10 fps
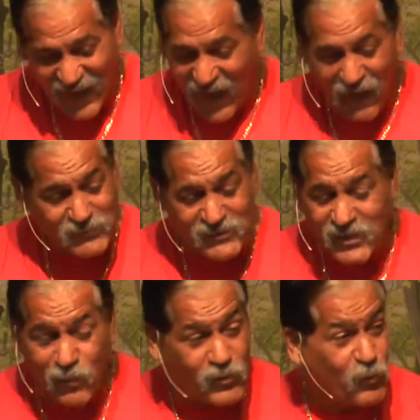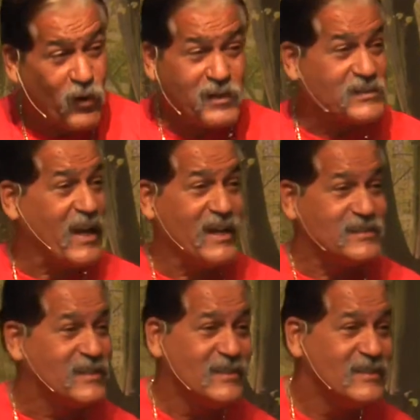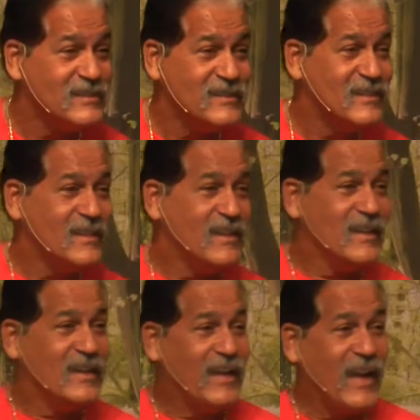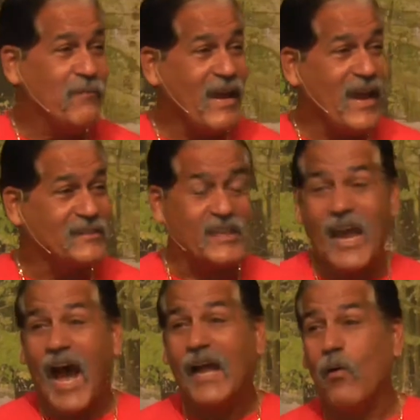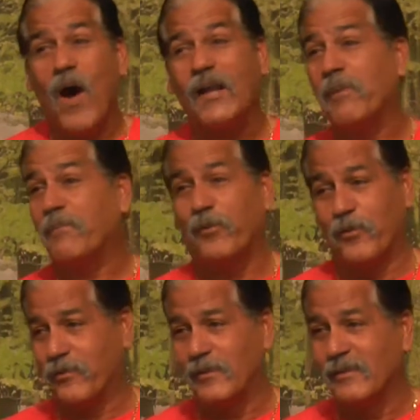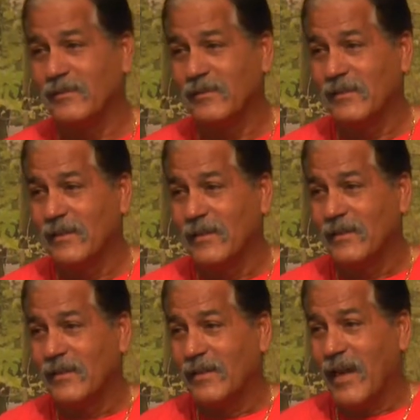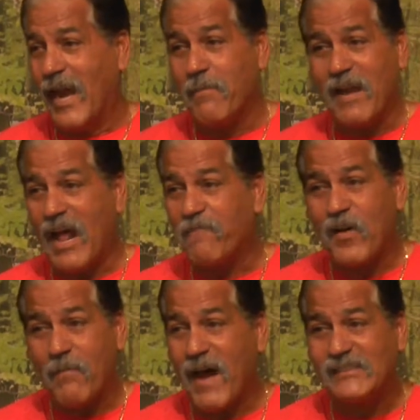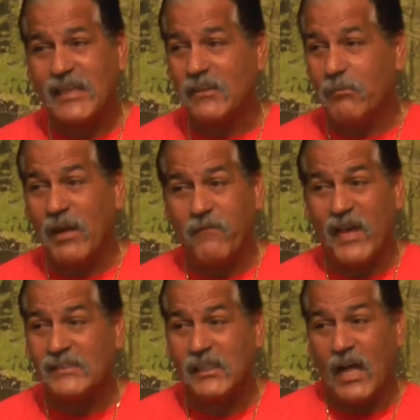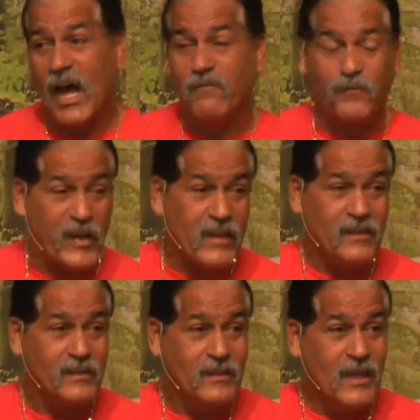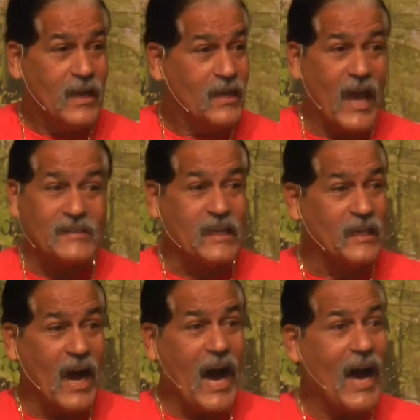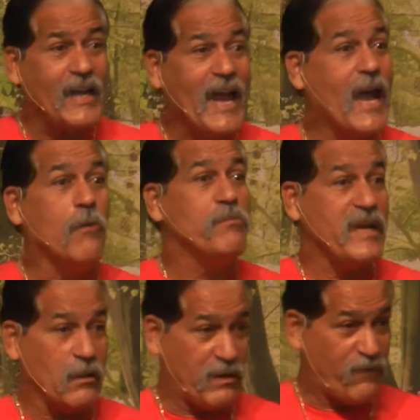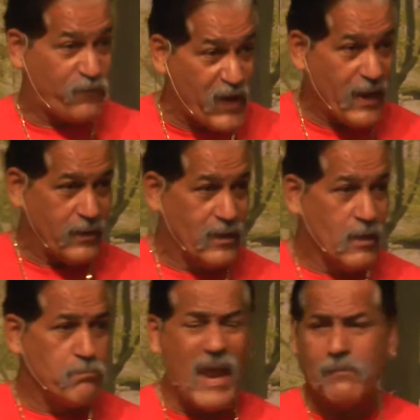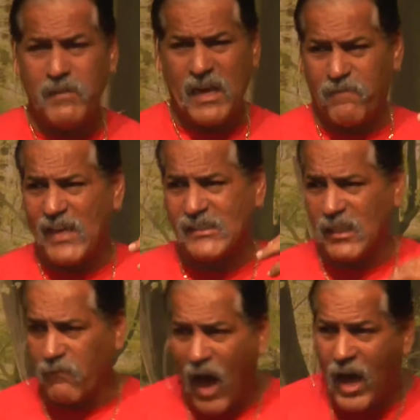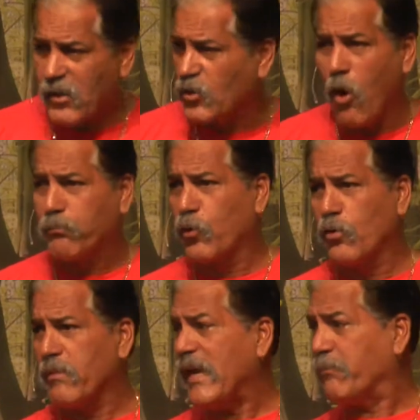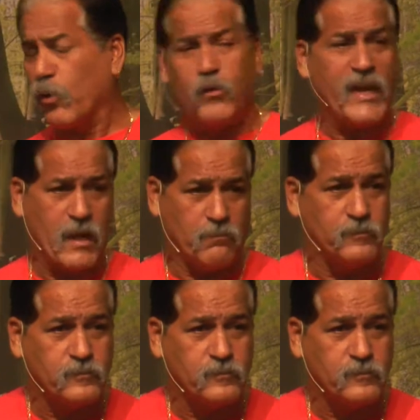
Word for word: i am just tell you what the word says. Amen. See, I don't want to be pruned. Amen. I found myself to be a vessel unfit. I said, God, help me to be fit. Make me a vessel of honor. Don't prune me, prune him.